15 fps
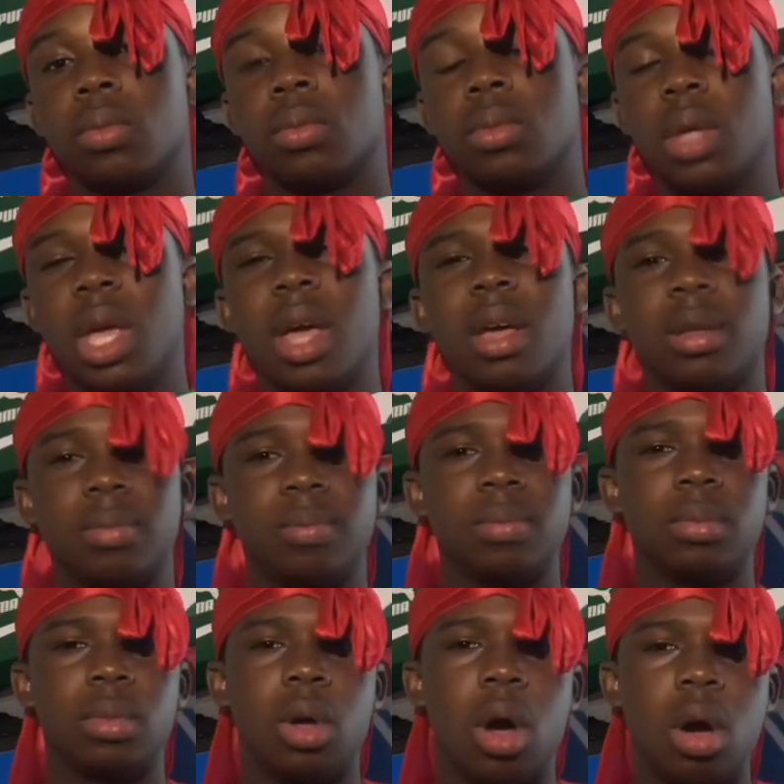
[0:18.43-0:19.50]
yeah,
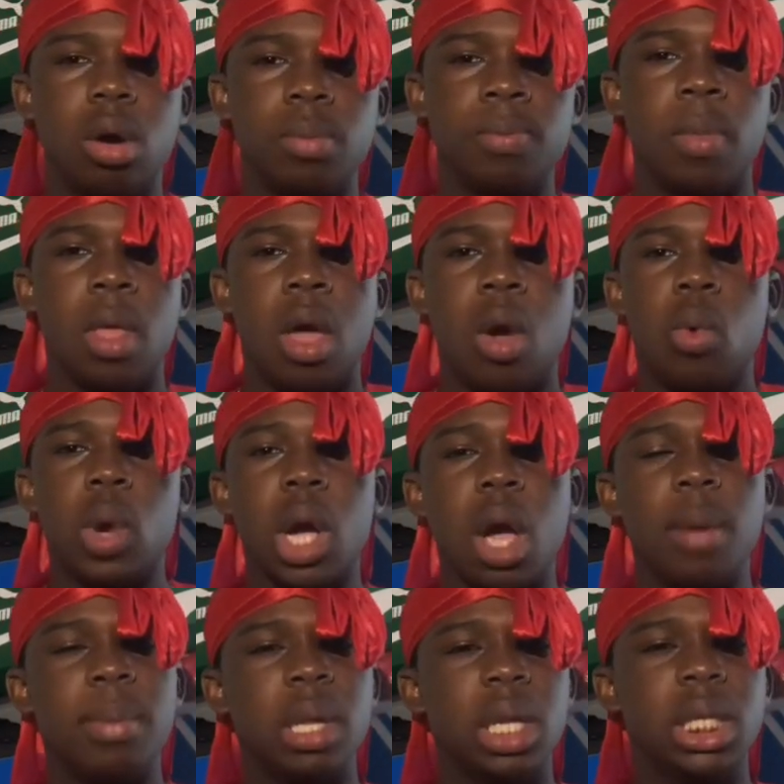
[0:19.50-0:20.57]
um, we're
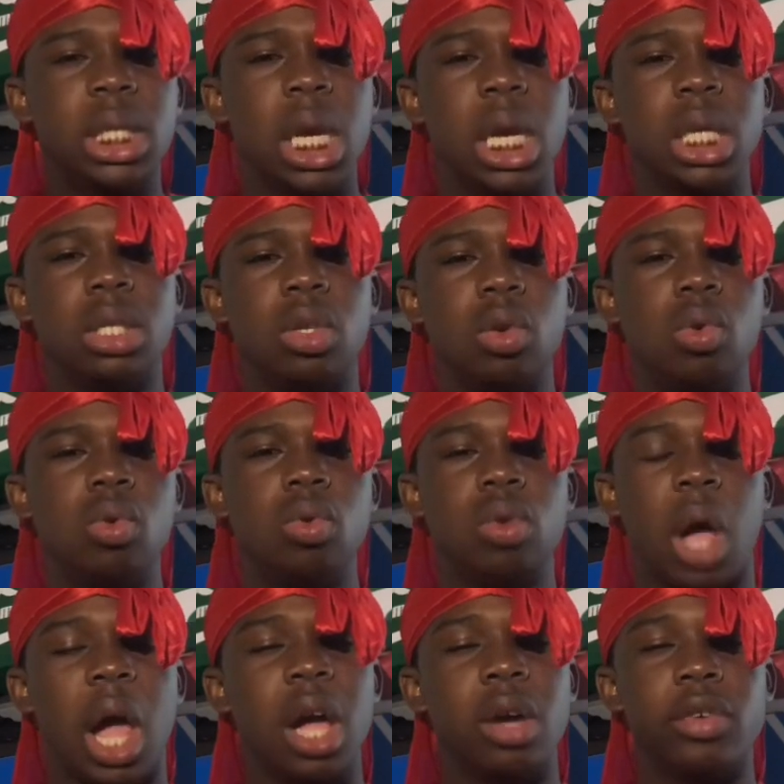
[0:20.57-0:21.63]
gonna be listening to.
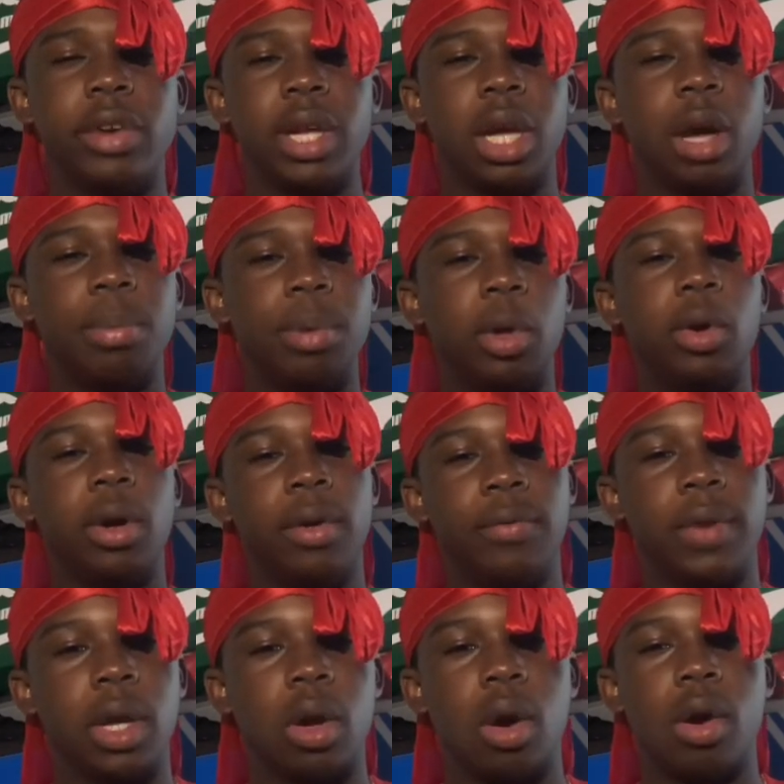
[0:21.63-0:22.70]
I already uploaded the
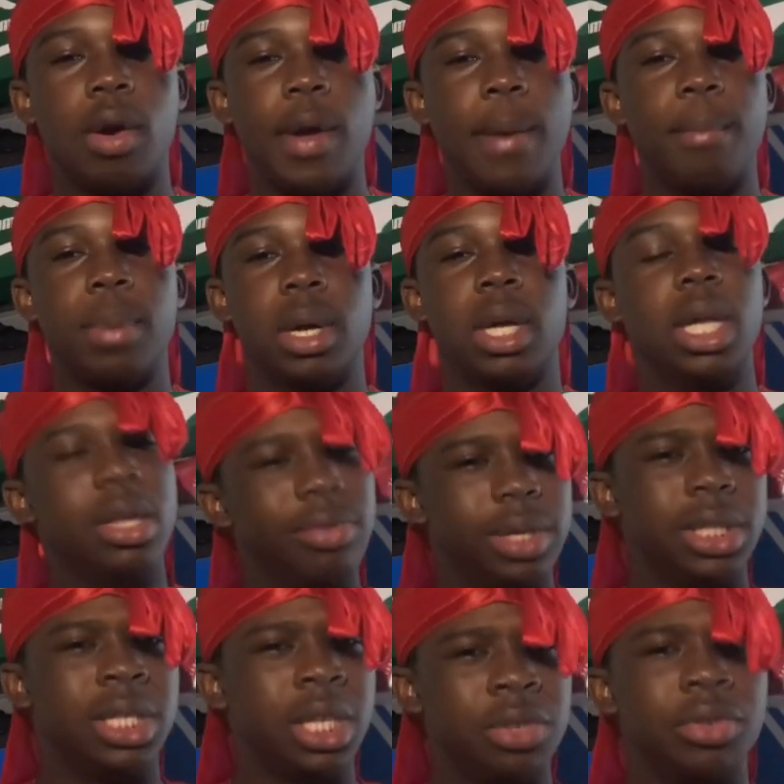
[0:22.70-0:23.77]
video on him, but he
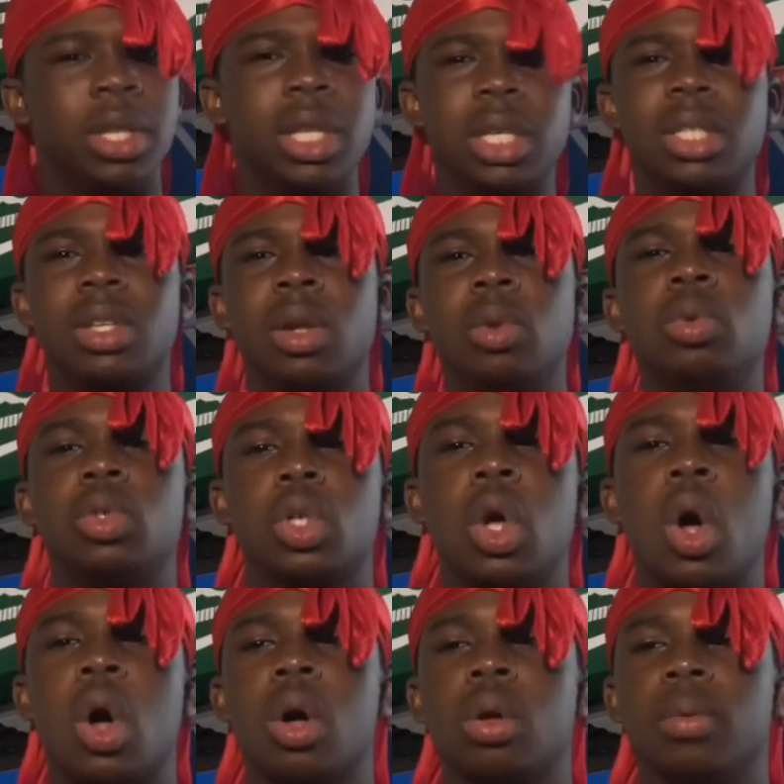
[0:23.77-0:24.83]
re just released a new
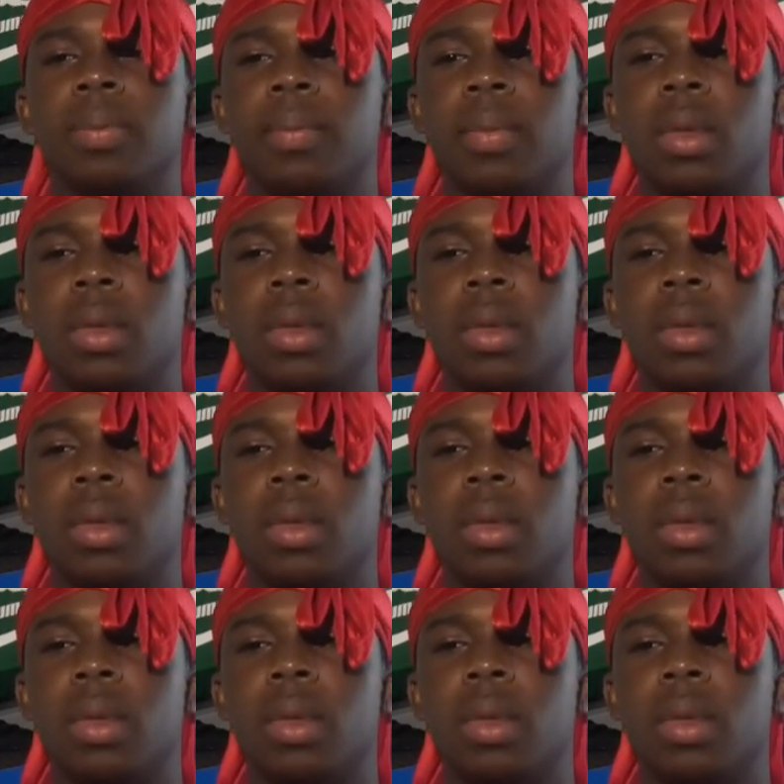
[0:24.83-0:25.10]
song.